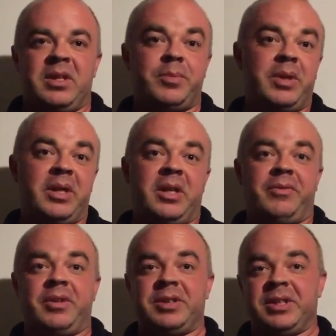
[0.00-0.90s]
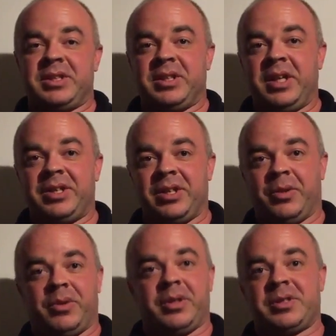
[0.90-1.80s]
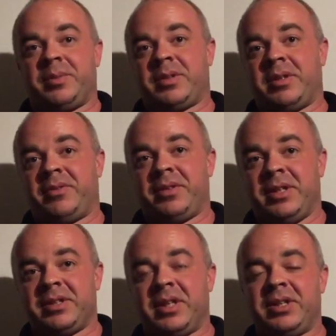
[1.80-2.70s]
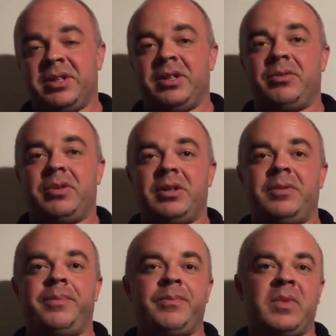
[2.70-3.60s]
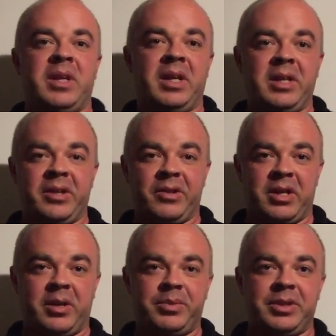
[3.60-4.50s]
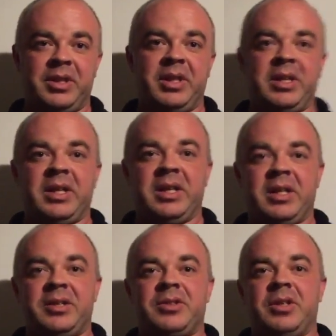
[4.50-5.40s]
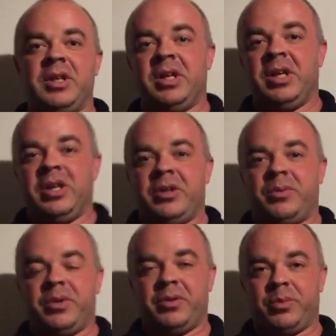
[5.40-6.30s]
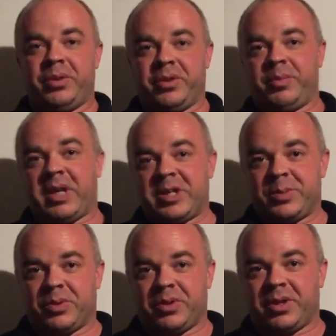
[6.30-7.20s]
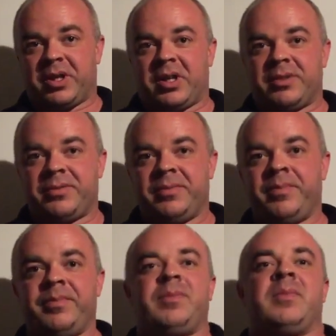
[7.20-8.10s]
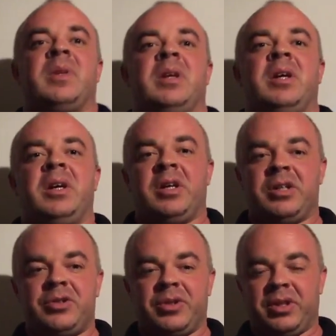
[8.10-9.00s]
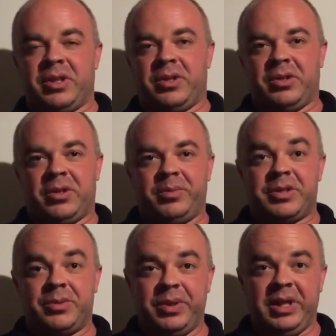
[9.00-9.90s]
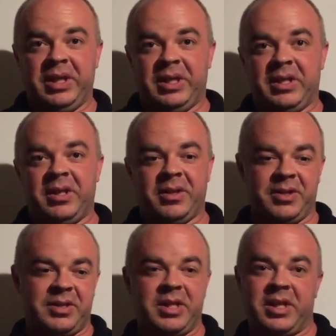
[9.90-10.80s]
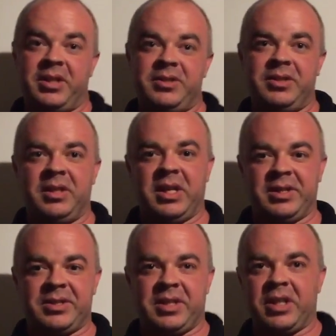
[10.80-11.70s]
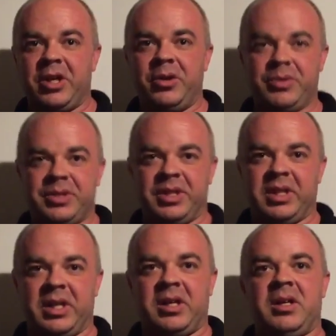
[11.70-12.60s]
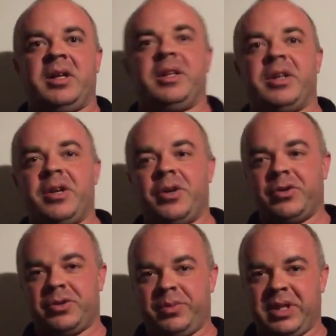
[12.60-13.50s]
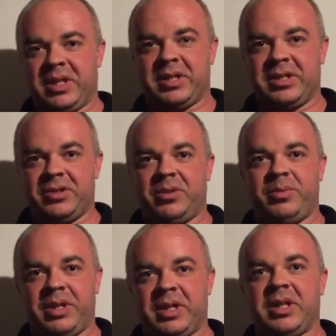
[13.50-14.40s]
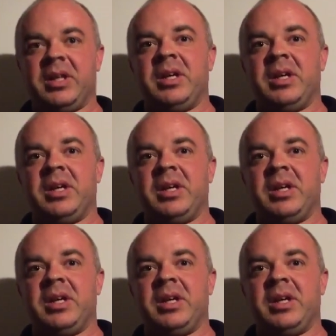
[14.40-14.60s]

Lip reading: depending on if there's insulation in the wall. Sometimes there's insulation in the wall. Another option is we will pull the baseboard off and drill a hole between the studs and stick a hose in there, and the hose will be connected to a big